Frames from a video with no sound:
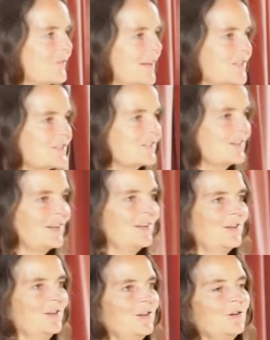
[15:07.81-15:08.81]
that's,
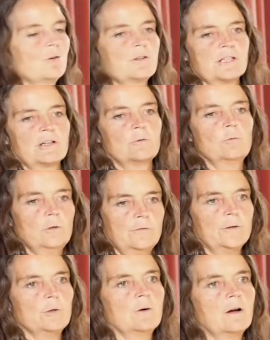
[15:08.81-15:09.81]
you know, as I know all
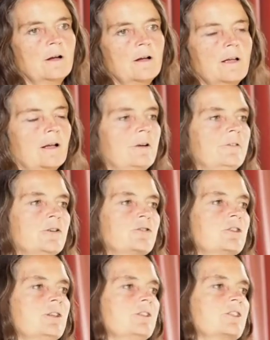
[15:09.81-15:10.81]
of you are
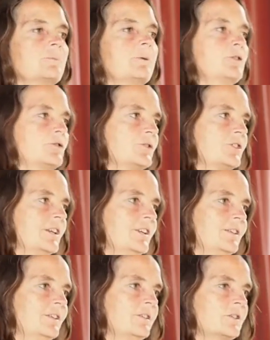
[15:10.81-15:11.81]
interested in the spiritual side
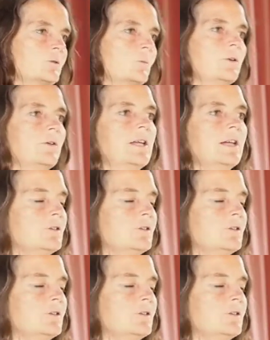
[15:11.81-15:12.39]
of the arts. We're not here